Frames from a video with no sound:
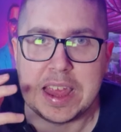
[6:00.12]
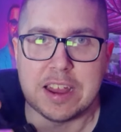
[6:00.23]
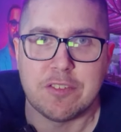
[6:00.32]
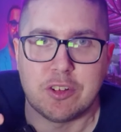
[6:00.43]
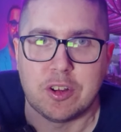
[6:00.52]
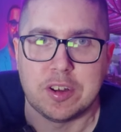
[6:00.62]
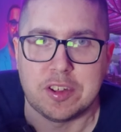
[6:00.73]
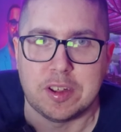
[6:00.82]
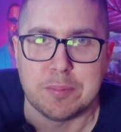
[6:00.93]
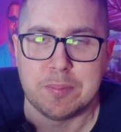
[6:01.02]
air fryer
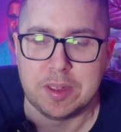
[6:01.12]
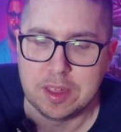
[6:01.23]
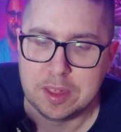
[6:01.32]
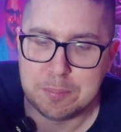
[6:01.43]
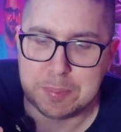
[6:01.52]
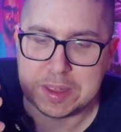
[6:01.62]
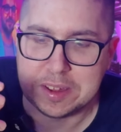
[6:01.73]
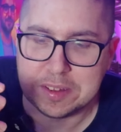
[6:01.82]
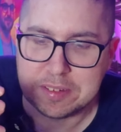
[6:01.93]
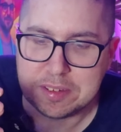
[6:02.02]
time,
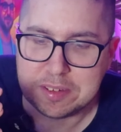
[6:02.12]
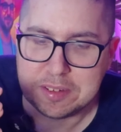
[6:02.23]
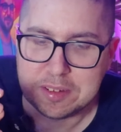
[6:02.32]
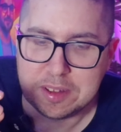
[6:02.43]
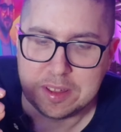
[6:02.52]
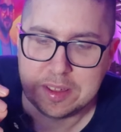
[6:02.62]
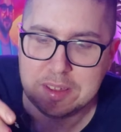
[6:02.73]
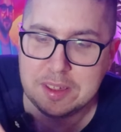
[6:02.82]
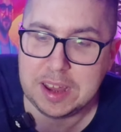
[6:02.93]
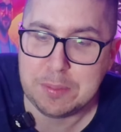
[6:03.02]
because
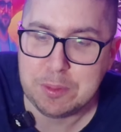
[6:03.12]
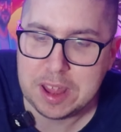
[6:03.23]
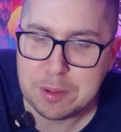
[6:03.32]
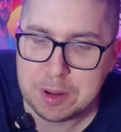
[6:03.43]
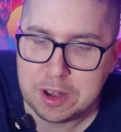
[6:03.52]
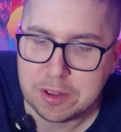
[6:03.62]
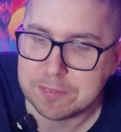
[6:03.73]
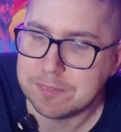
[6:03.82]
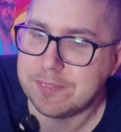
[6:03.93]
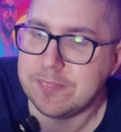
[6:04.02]
it would help a lot.